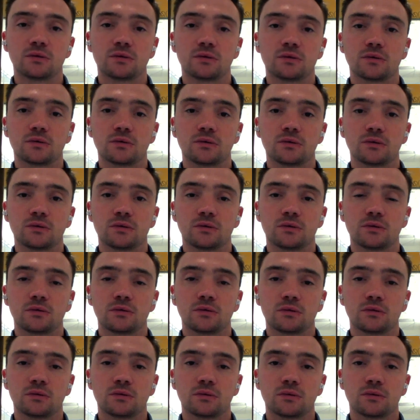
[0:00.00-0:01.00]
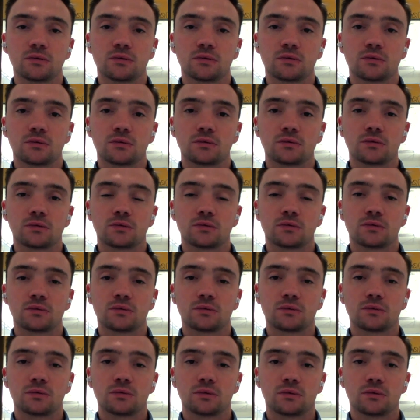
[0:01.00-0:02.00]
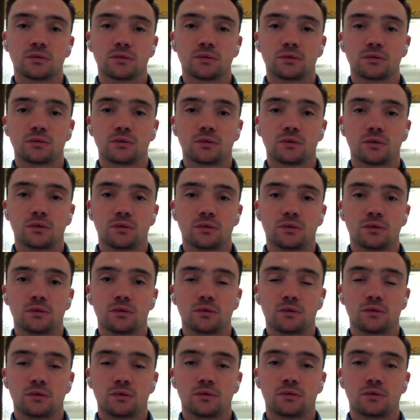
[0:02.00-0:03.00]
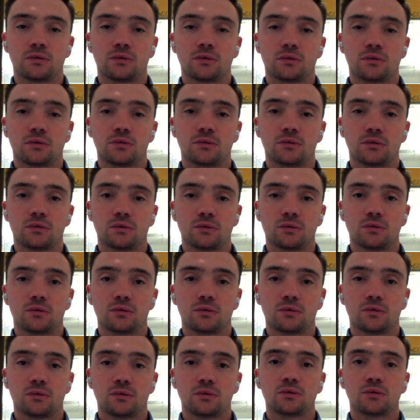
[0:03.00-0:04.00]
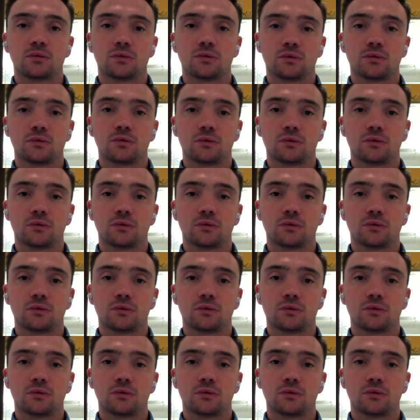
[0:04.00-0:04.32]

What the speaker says: This person isn't speaking.